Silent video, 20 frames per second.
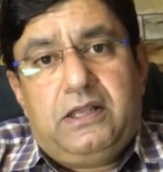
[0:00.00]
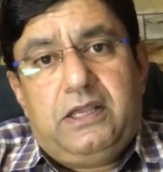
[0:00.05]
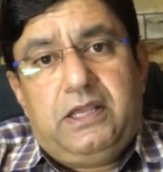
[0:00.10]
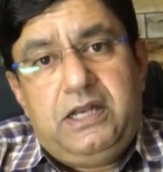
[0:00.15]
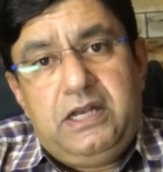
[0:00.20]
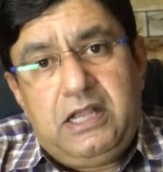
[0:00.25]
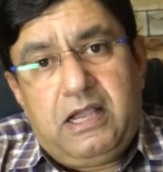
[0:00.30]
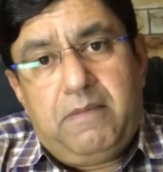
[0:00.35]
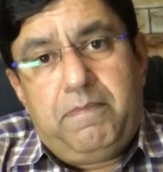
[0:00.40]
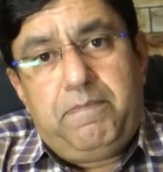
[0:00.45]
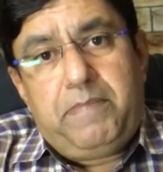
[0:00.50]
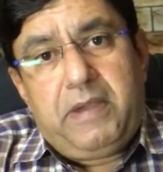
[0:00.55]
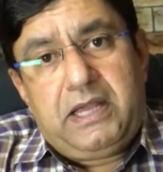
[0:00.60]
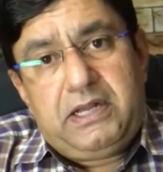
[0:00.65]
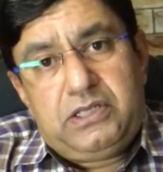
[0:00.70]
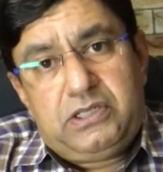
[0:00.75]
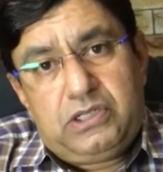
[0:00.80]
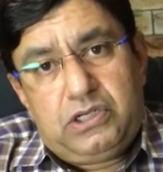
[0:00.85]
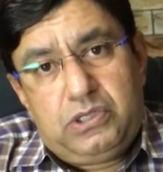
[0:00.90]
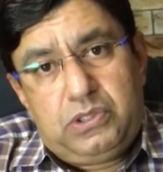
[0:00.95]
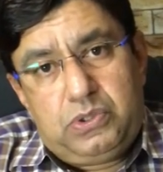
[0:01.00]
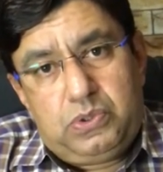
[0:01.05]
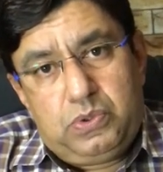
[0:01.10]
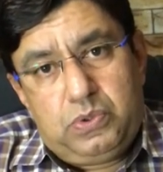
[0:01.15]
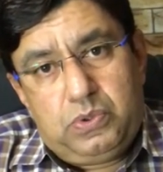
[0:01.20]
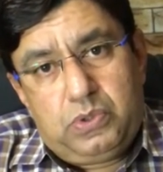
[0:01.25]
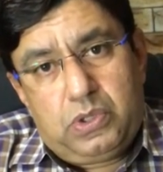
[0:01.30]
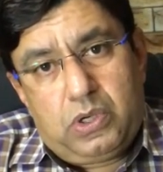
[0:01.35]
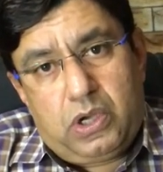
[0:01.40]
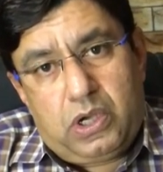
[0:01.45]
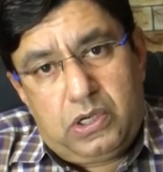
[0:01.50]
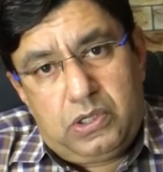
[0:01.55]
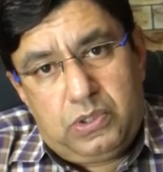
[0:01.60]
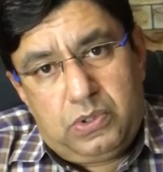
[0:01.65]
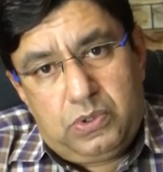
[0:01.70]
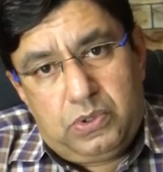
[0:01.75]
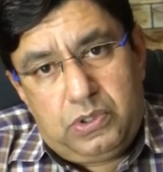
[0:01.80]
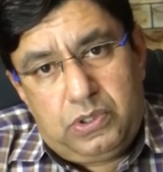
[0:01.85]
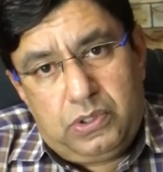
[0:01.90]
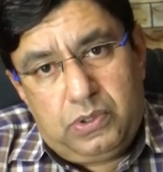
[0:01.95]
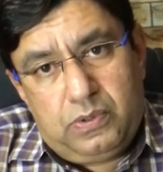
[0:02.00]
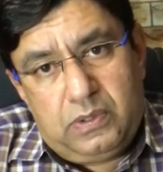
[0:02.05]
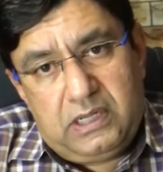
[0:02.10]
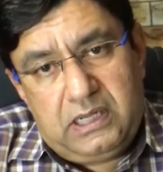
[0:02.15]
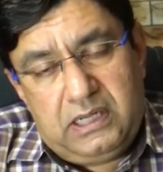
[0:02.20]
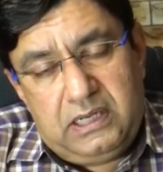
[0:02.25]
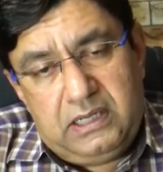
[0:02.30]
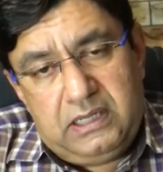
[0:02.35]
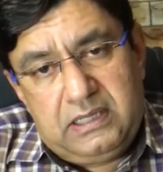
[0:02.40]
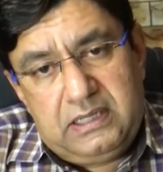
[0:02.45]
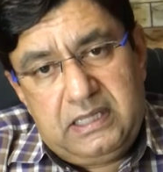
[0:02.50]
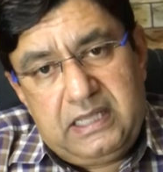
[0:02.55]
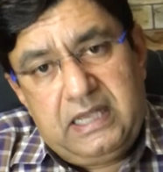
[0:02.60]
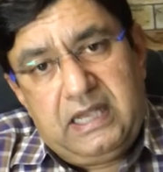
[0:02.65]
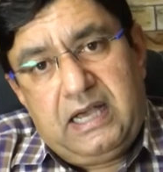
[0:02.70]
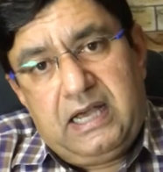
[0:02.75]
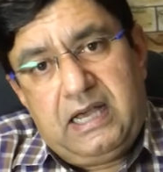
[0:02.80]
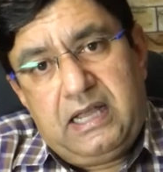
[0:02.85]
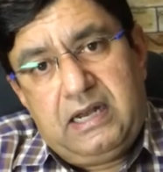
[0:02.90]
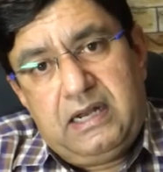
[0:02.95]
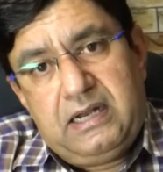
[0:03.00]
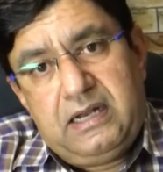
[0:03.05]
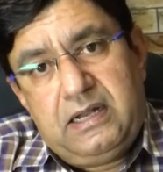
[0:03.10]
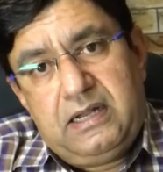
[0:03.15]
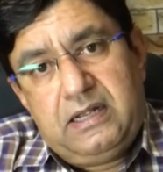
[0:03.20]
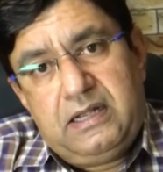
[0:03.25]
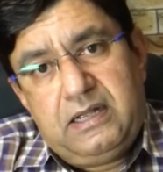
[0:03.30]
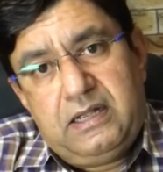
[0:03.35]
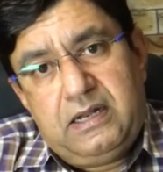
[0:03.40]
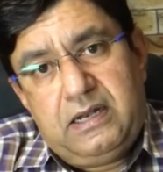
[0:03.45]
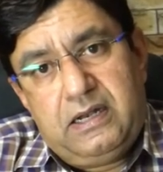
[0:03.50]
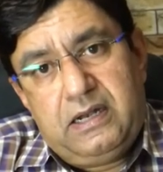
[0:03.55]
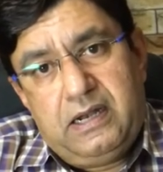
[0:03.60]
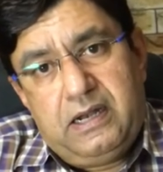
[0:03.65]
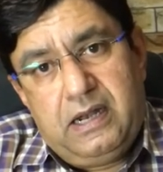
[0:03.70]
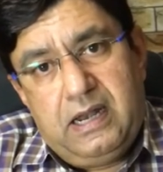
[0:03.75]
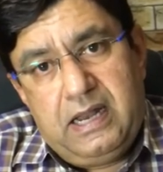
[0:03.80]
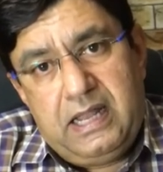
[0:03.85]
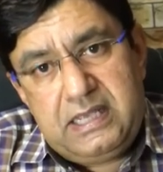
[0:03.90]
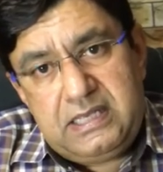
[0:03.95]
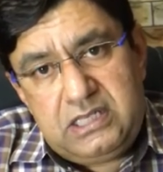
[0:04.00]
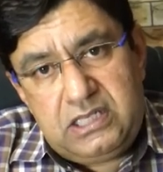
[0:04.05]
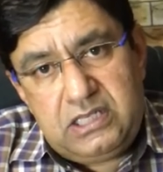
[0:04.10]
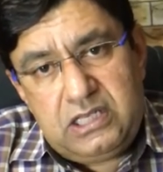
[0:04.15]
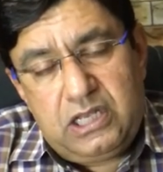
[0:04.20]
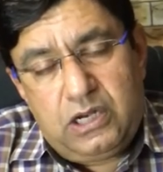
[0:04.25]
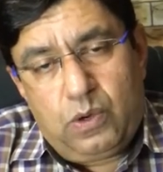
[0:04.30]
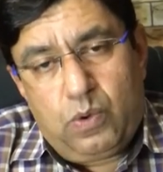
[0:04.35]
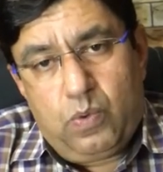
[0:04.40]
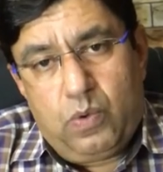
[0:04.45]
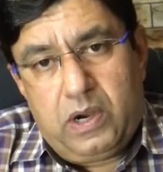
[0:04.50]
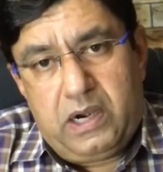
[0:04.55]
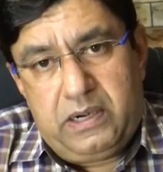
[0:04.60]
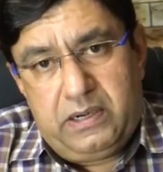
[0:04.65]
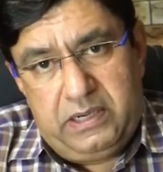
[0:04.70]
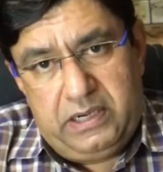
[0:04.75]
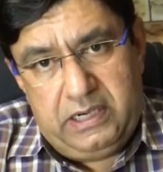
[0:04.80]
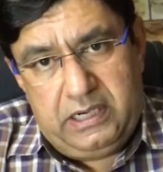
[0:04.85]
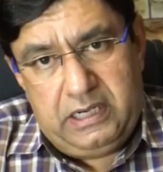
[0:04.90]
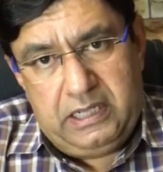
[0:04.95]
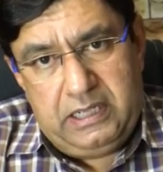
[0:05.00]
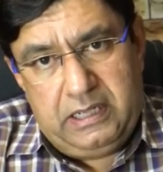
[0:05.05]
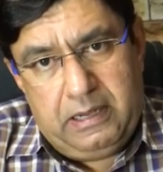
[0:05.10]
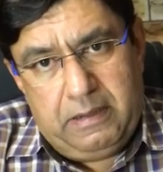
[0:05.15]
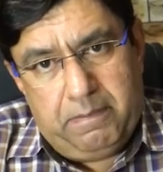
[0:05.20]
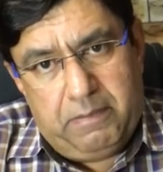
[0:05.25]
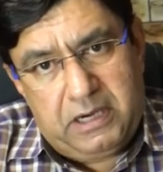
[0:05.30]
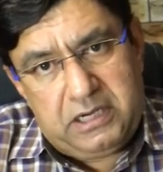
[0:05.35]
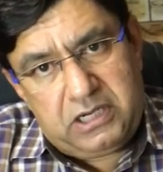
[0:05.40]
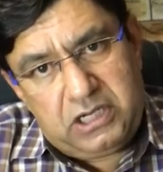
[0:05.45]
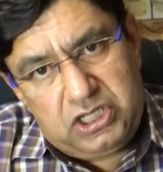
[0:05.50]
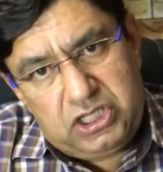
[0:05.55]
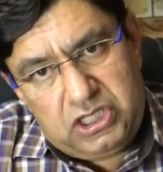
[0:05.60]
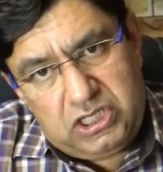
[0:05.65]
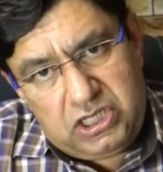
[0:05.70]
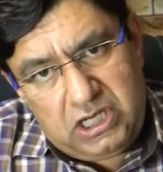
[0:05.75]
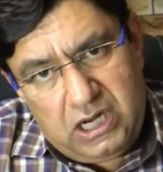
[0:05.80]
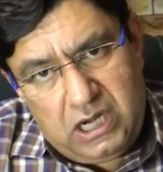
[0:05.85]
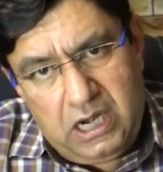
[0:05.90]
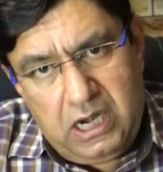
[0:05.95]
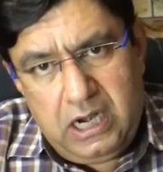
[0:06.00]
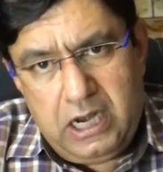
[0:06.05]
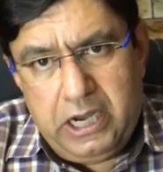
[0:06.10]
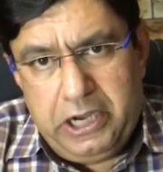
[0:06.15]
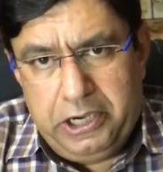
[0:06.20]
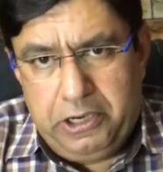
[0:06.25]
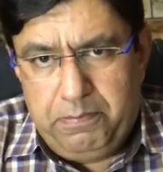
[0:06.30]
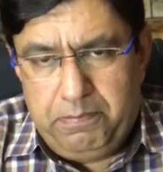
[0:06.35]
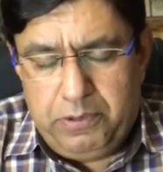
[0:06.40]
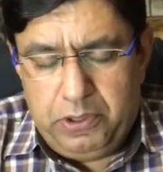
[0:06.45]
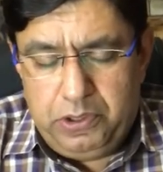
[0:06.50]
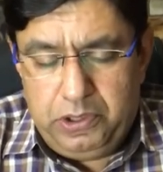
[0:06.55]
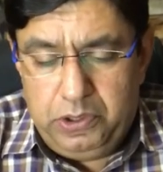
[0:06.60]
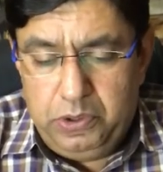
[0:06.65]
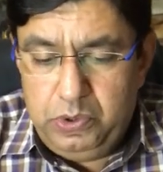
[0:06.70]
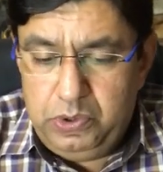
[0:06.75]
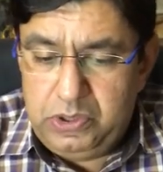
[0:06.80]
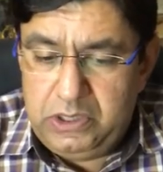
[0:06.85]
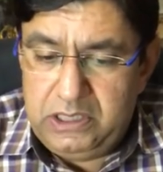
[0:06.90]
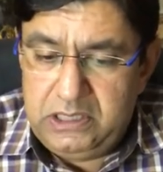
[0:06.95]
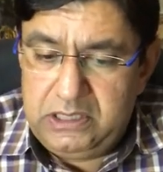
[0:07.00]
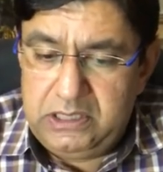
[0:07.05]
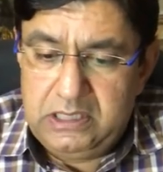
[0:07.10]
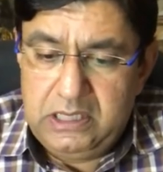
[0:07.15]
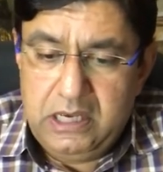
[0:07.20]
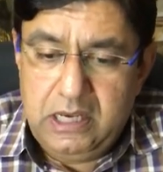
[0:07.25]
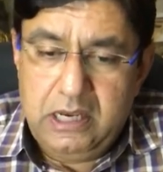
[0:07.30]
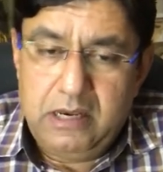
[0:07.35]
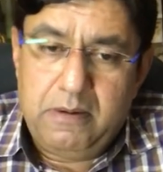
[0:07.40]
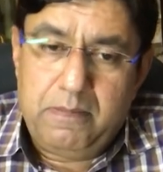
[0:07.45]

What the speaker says: In comparison to non-nodular, they are less in quantity, but still it produces